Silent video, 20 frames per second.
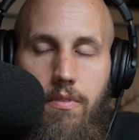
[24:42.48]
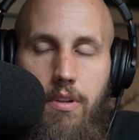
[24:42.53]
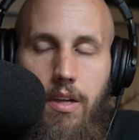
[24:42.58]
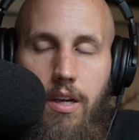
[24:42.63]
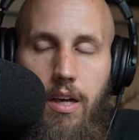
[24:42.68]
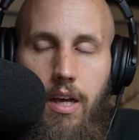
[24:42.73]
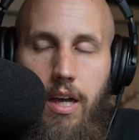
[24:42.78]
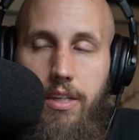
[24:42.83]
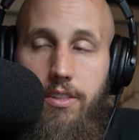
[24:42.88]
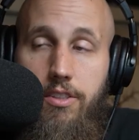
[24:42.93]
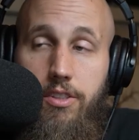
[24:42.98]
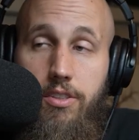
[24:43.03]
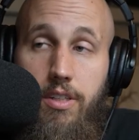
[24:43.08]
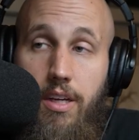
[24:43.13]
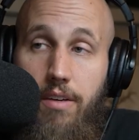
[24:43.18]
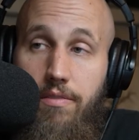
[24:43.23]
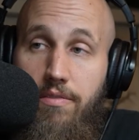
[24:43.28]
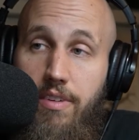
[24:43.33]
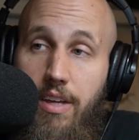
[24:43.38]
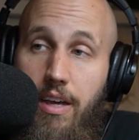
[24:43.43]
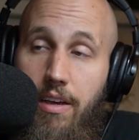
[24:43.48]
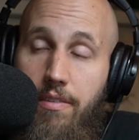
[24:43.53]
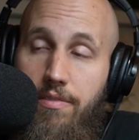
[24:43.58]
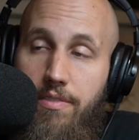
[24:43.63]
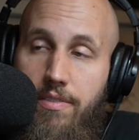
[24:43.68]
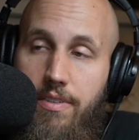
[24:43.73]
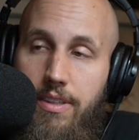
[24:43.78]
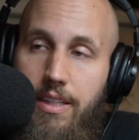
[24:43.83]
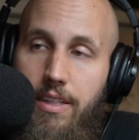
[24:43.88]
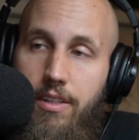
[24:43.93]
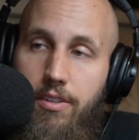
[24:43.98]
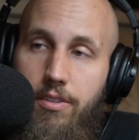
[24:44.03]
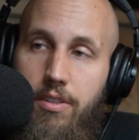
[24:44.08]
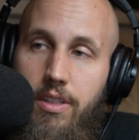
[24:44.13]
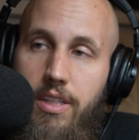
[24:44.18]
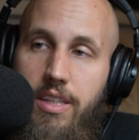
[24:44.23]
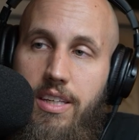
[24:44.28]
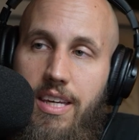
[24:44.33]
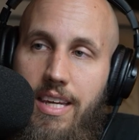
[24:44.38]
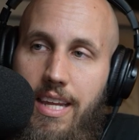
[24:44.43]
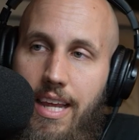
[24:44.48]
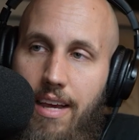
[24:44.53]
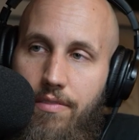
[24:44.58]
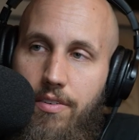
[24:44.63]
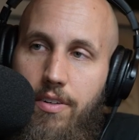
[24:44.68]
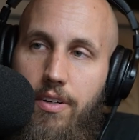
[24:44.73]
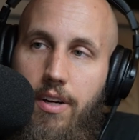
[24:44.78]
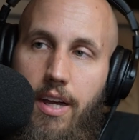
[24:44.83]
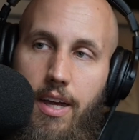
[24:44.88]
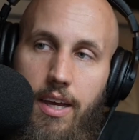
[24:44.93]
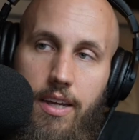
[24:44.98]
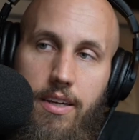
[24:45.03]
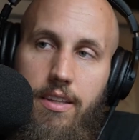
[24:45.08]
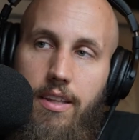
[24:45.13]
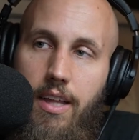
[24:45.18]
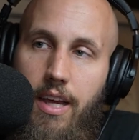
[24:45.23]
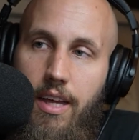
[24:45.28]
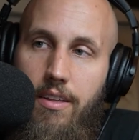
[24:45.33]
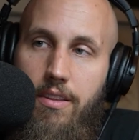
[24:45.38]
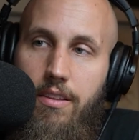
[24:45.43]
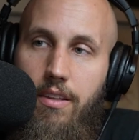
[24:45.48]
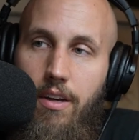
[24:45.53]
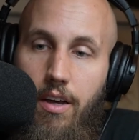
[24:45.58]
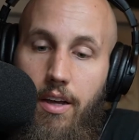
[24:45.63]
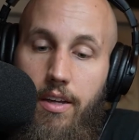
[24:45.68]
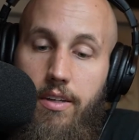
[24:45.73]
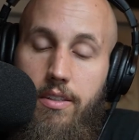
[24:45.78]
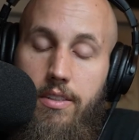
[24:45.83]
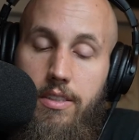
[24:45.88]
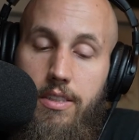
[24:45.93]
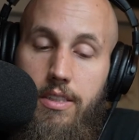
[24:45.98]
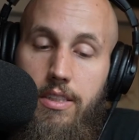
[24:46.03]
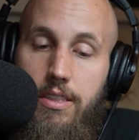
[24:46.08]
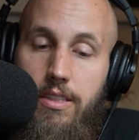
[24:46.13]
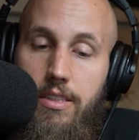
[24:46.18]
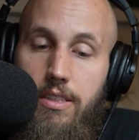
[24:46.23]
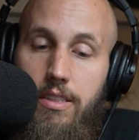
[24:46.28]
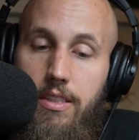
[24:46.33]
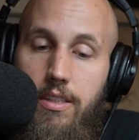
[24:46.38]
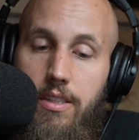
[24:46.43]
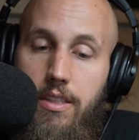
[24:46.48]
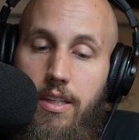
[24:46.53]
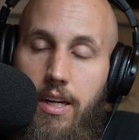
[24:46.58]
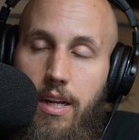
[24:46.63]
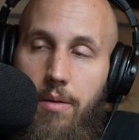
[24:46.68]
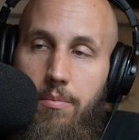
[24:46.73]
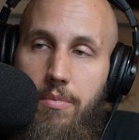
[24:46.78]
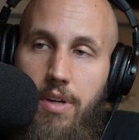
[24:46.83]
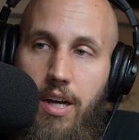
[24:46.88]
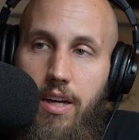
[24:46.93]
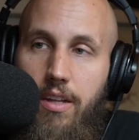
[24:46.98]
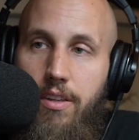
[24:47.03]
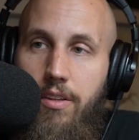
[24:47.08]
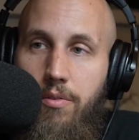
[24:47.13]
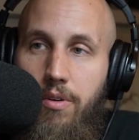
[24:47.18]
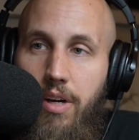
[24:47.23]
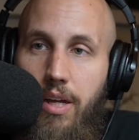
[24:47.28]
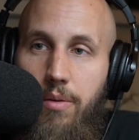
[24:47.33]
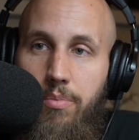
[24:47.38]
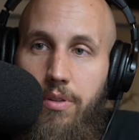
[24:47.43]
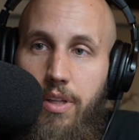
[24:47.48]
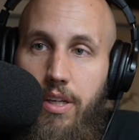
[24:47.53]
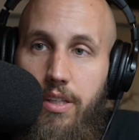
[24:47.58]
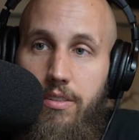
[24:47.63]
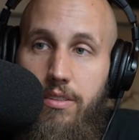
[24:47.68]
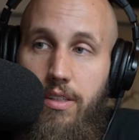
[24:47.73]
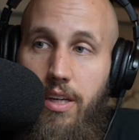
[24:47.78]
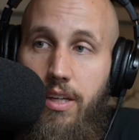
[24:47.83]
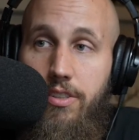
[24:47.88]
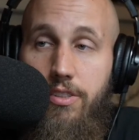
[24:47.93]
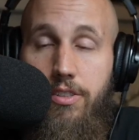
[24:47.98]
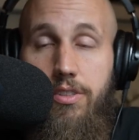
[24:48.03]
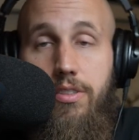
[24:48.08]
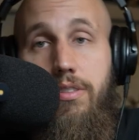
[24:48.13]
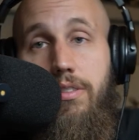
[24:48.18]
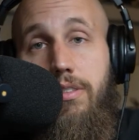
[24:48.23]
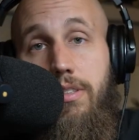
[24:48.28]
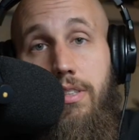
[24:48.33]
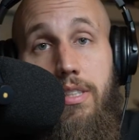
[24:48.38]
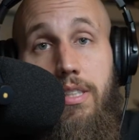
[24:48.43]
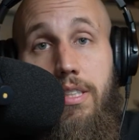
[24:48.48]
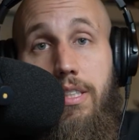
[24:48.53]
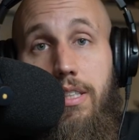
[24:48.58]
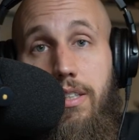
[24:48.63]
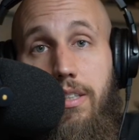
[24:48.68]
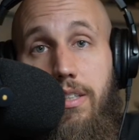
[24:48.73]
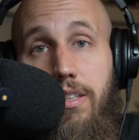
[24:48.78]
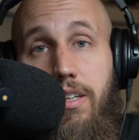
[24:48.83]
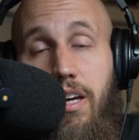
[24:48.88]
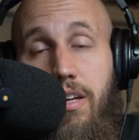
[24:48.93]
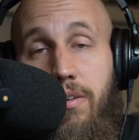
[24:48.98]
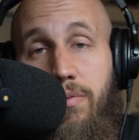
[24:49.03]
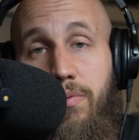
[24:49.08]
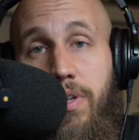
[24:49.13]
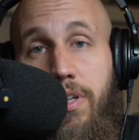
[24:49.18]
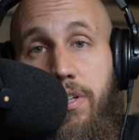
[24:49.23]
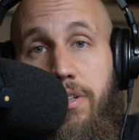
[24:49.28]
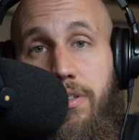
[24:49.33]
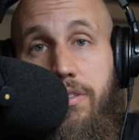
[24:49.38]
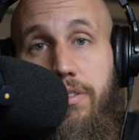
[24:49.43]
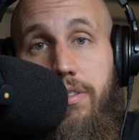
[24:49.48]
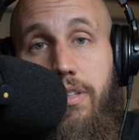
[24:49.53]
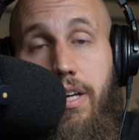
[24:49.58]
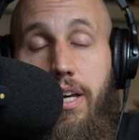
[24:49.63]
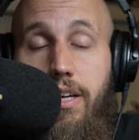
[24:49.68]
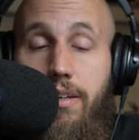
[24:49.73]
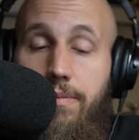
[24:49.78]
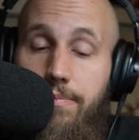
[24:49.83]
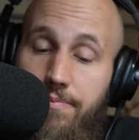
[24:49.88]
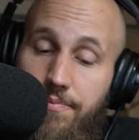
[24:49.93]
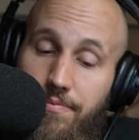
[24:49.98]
I've literally never had that thought that I'm not in the right place. I just kind of figured, hey,